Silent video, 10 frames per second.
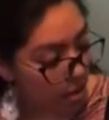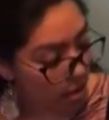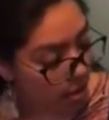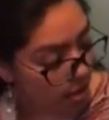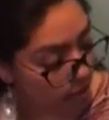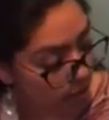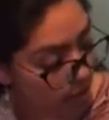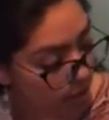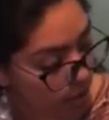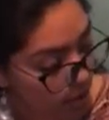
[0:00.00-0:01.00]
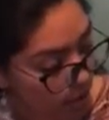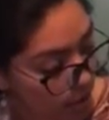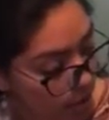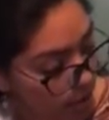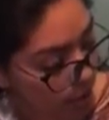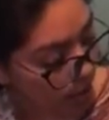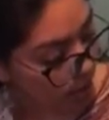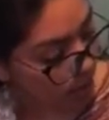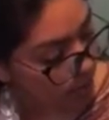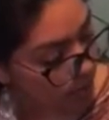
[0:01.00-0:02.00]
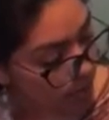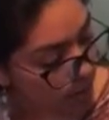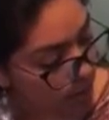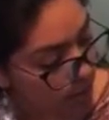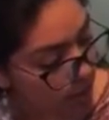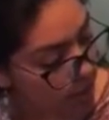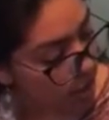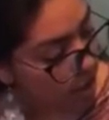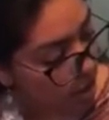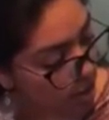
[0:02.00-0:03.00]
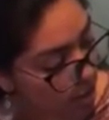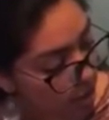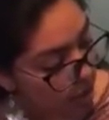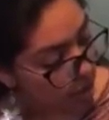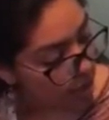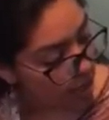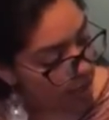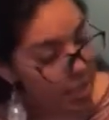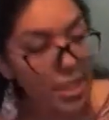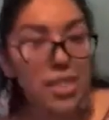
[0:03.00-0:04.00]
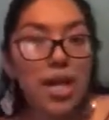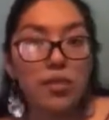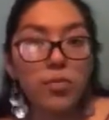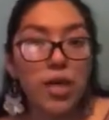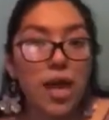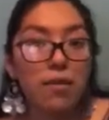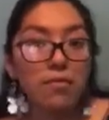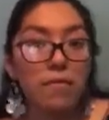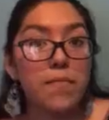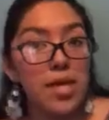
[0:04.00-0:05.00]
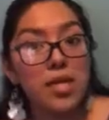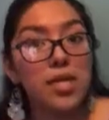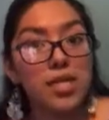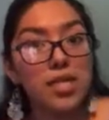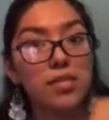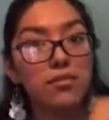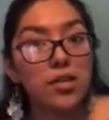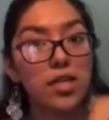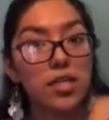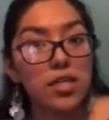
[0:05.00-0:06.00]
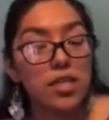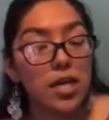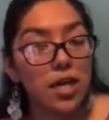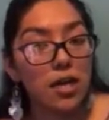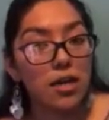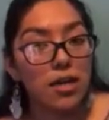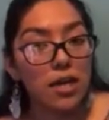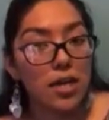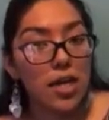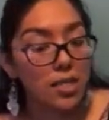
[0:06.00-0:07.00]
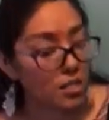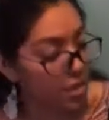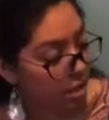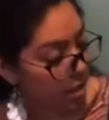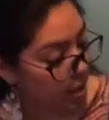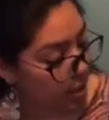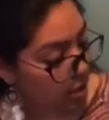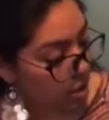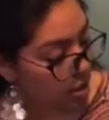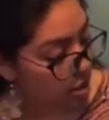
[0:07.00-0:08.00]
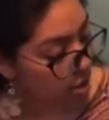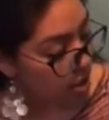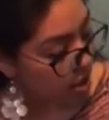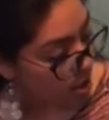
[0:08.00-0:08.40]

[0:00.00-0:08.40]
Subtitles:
Here we have an hexagon, and inside we have many different hexagons